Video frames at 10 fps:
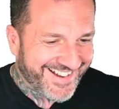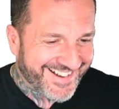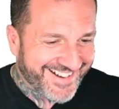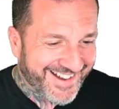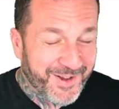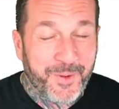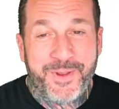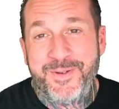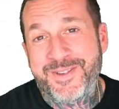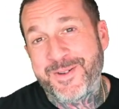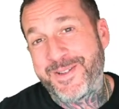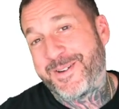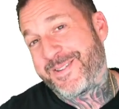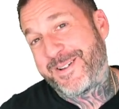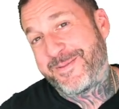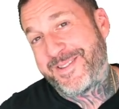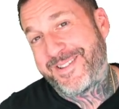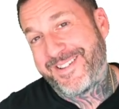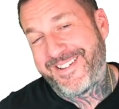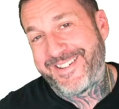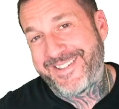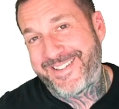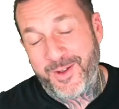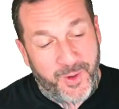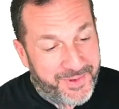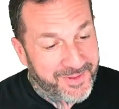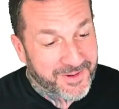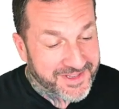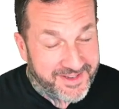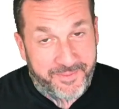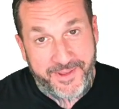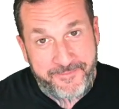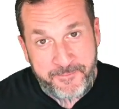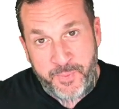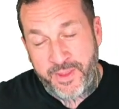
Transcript: uh, I hope you enjoyed yourselves. I hope you learned something.